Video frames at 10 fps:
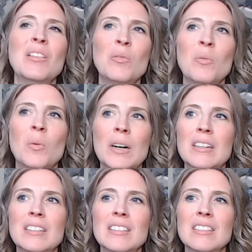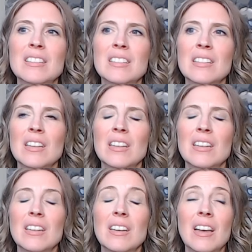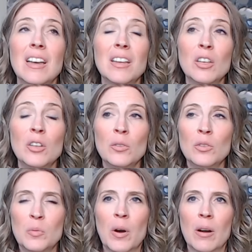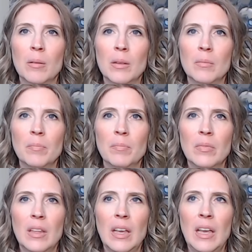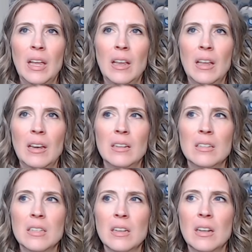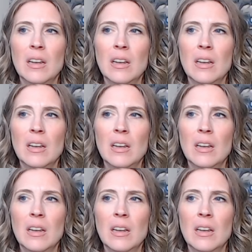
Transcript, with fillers: it was a huge problem and